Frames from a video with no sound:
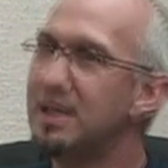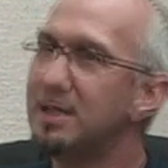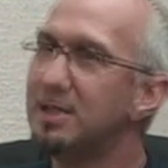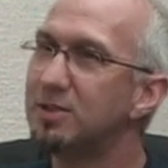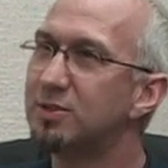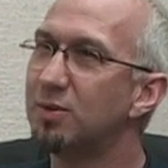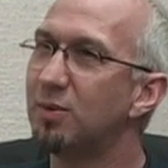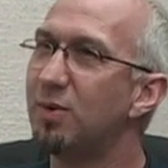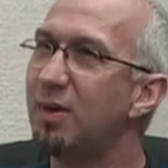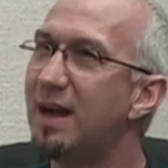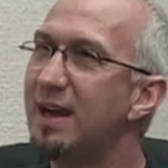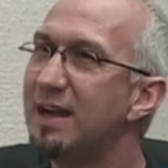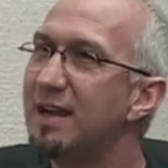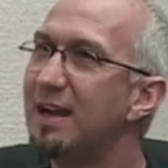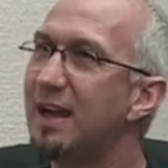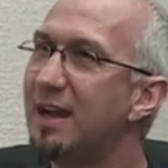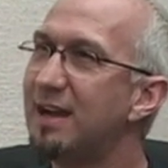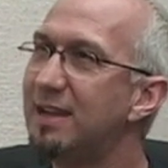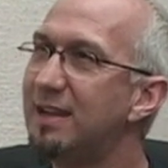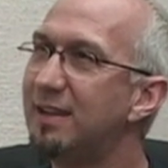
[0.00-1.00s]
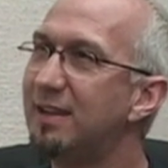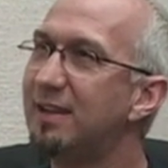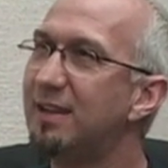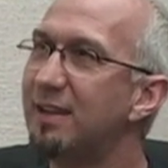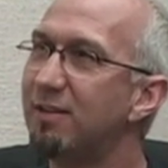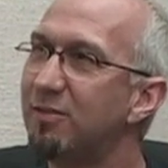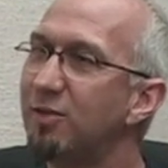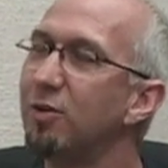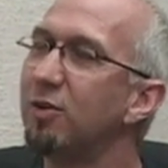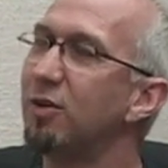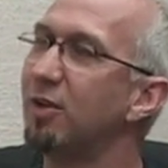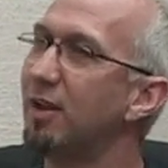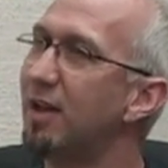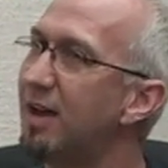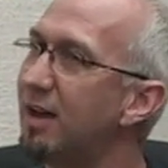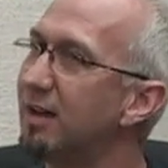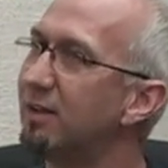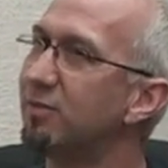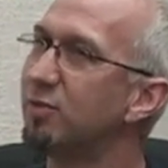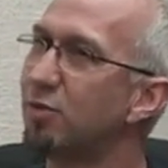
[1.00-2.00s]
So I, I give her a
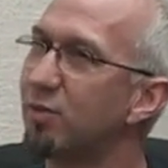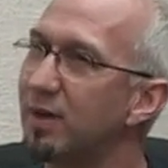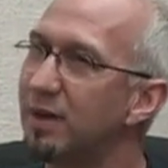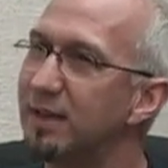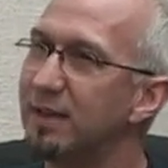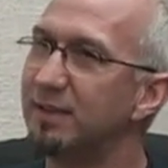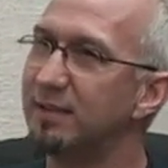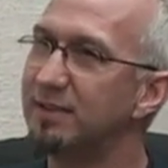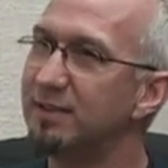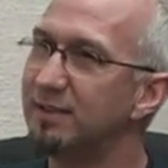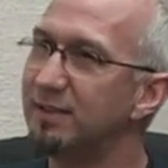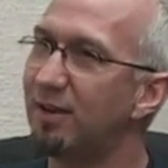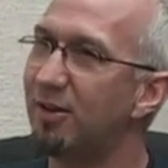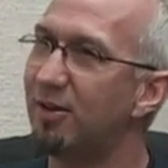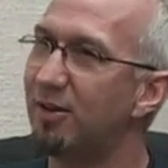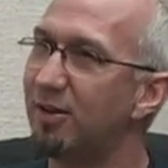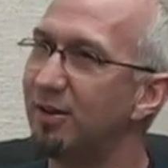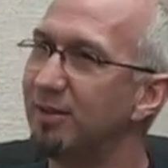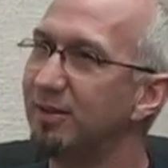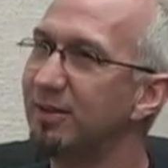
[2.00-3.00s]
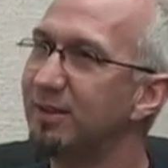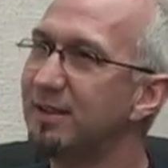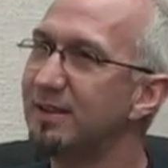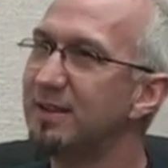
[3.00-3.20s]
lot of credit on